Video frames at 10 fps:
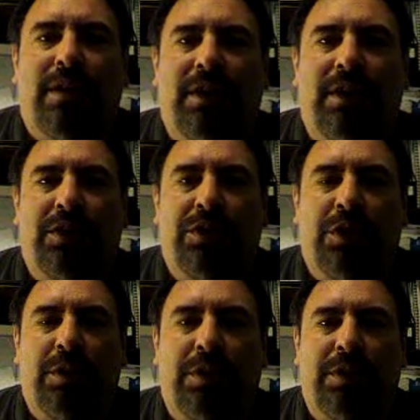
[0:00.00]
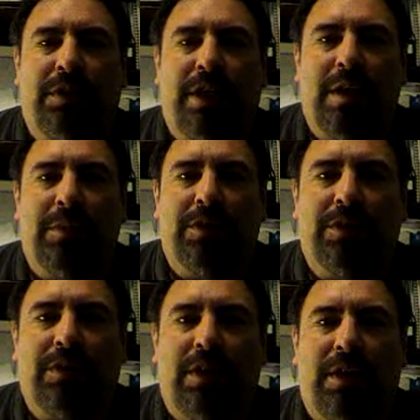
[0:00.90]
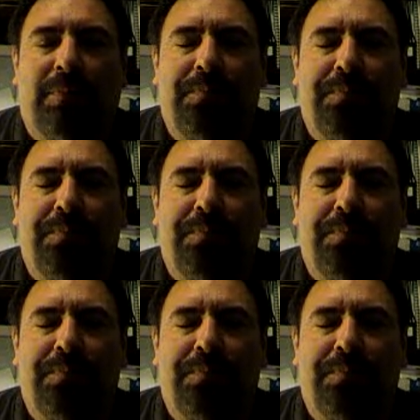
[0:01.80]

listen to. His name is uh,